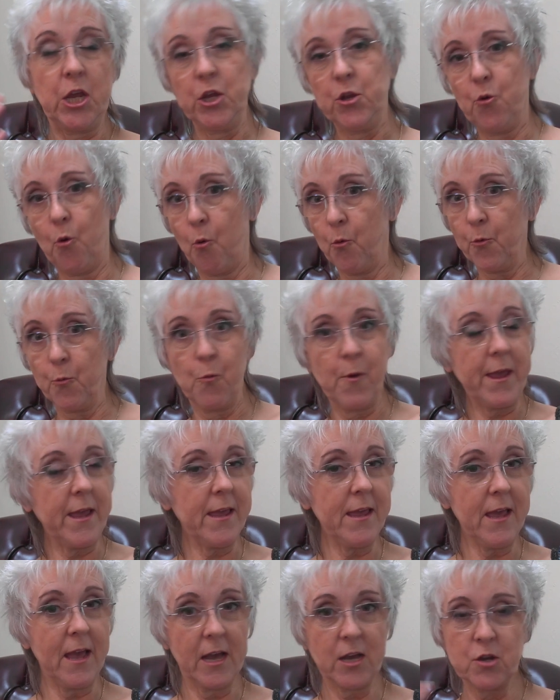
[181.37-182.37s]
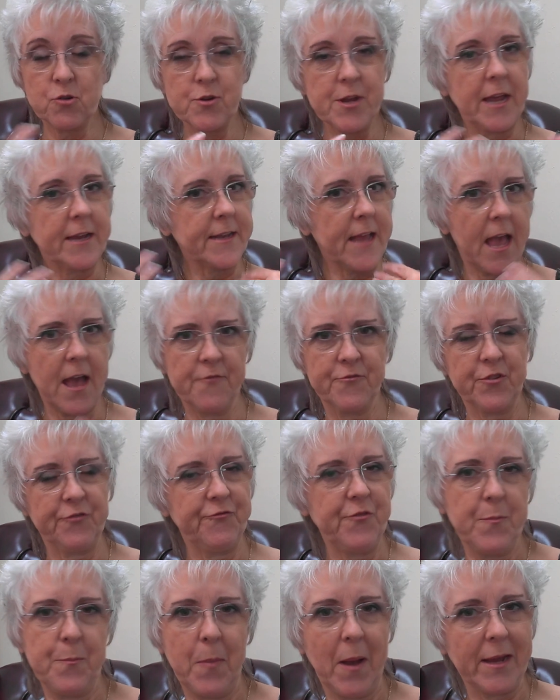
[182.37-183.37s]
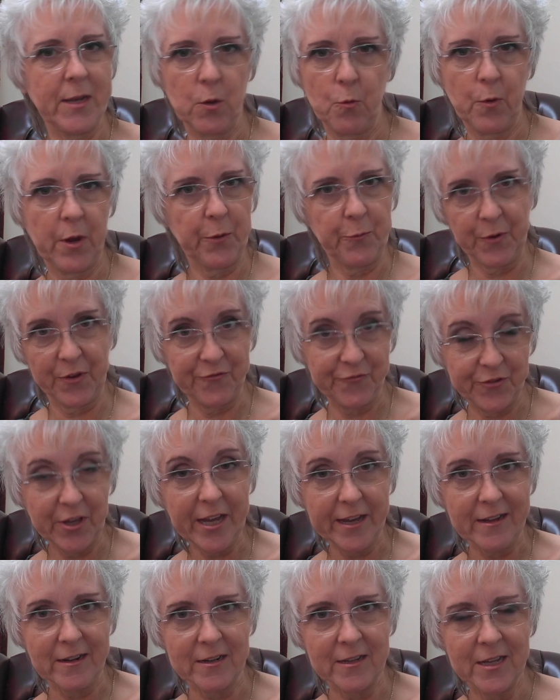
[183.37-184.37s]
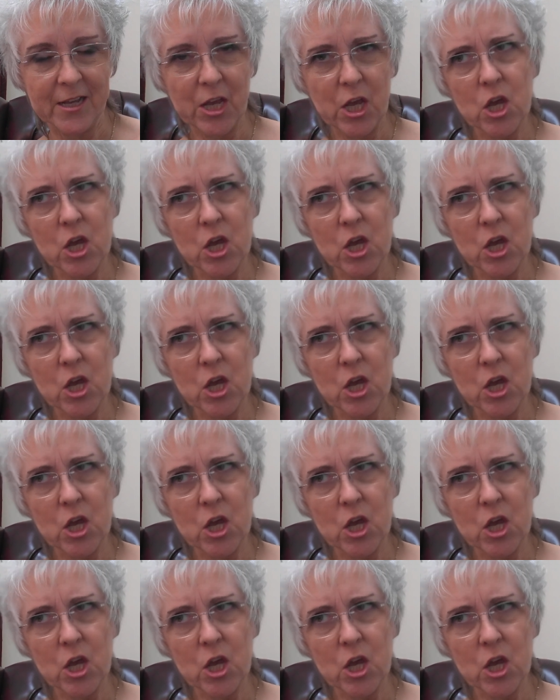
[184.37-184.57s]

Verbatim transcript: in we create everything by the way we feel